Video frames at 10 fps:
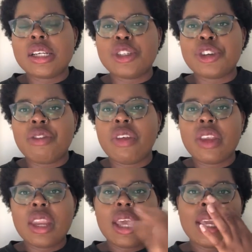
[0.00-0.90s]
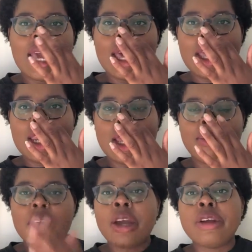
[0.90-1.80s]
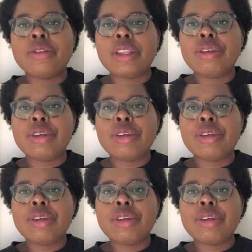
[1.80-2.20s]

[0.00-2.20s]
driven again. I'm currently